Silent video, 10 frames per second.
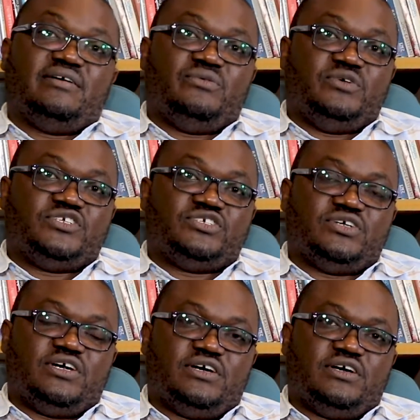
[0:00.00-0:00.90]
which
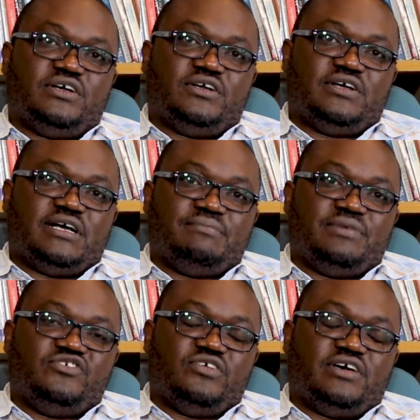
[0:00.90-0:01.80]

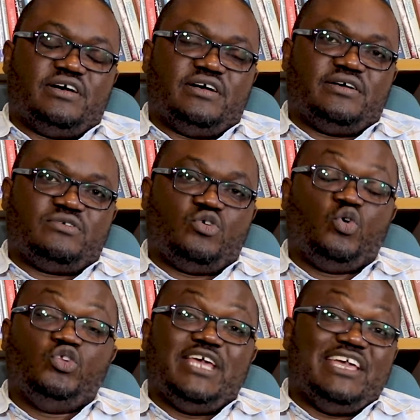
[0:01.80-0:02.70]
are
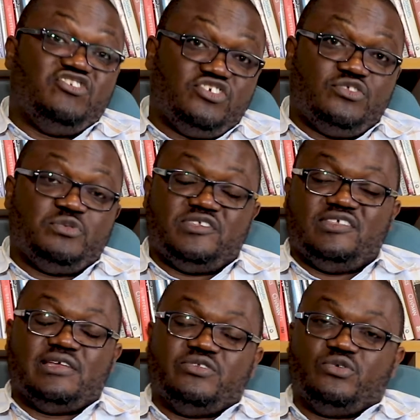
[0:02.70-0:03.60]
called angels. We see
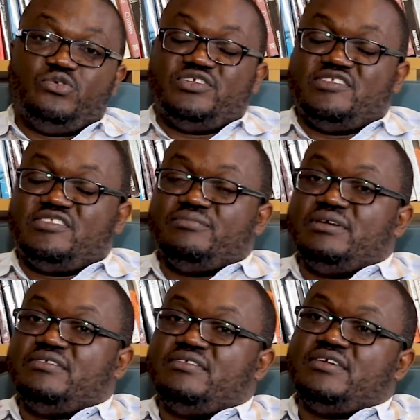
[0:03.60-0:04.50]
that in the Old
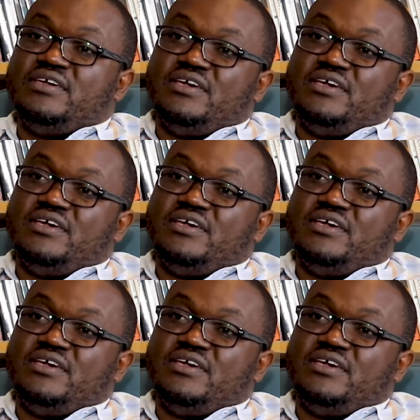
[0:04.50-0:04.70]
Testament.